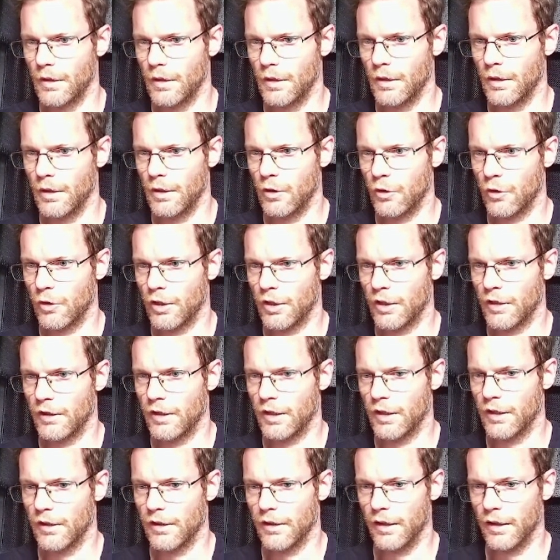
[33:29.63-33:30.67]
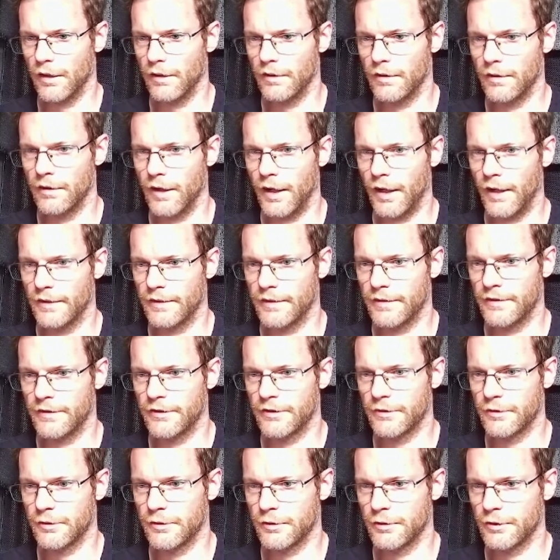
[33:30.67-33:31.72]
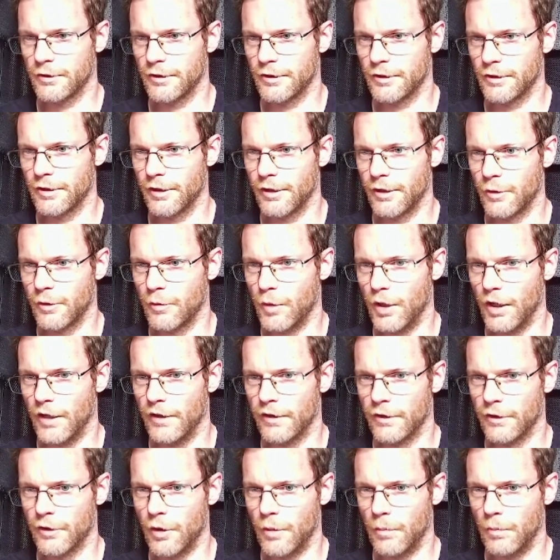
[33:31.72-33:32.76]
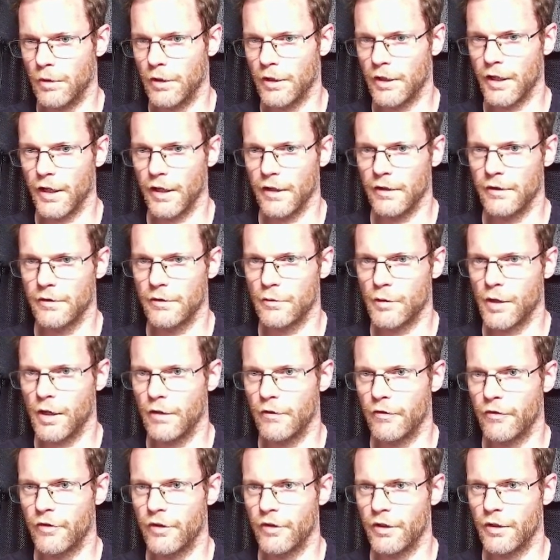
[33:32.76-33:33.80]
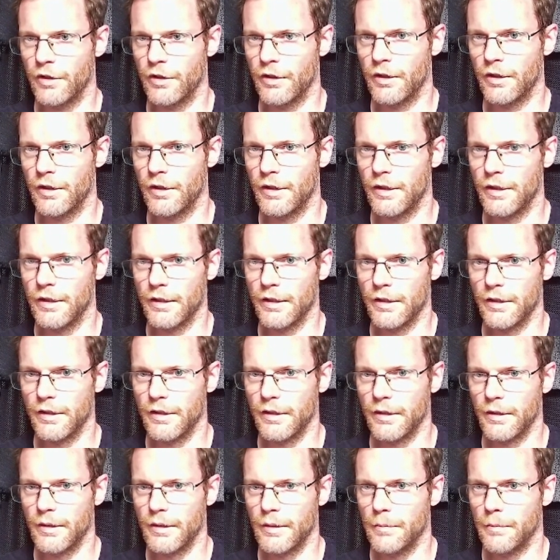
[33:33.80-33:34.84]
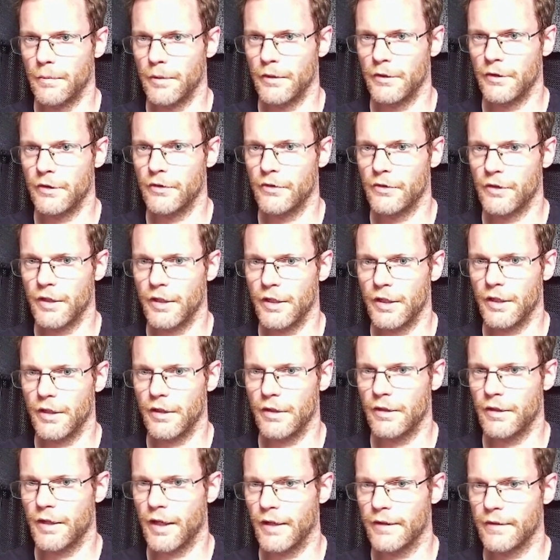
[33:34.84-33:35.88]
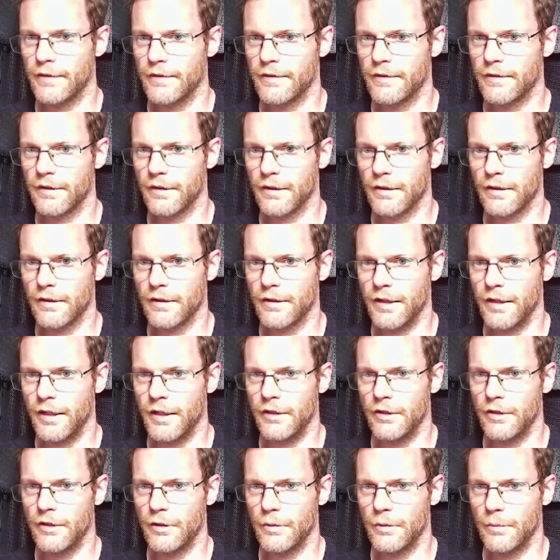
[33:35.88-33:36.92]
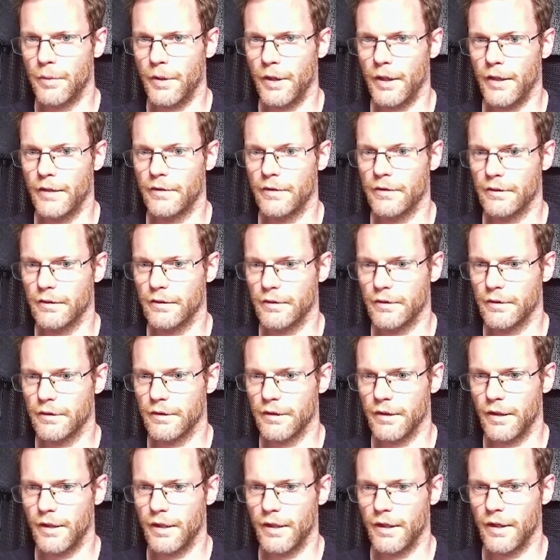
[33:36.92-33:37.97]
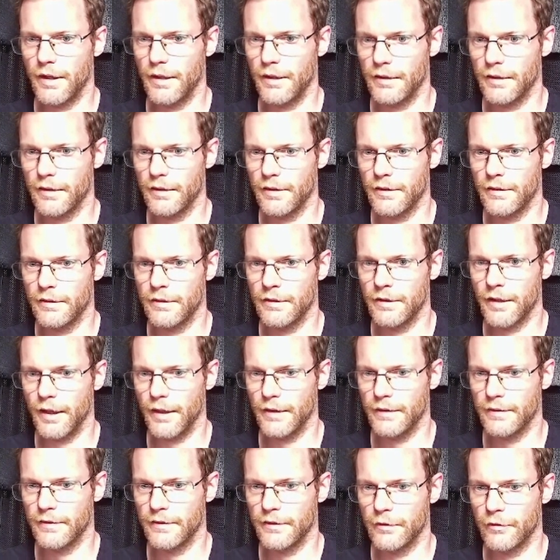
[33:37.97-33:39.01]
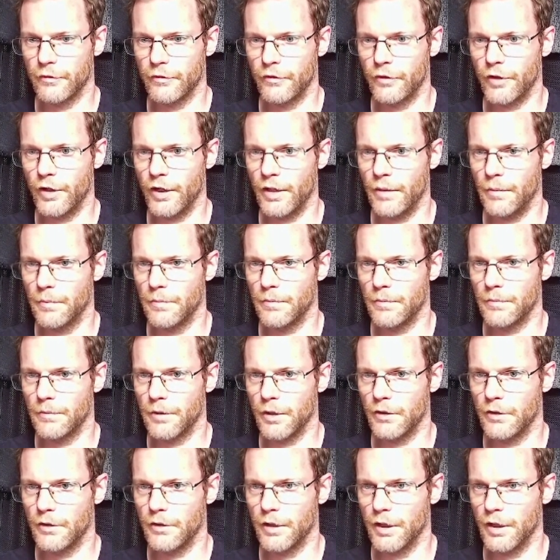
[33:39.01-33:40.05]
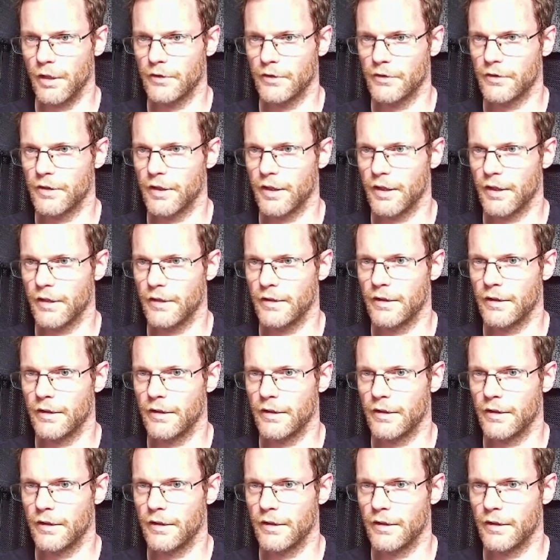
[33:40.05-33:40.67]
Okay, yeah, and that's quite a complicated graph here, but you see here that's the inner pattern and that's the frame on the outside,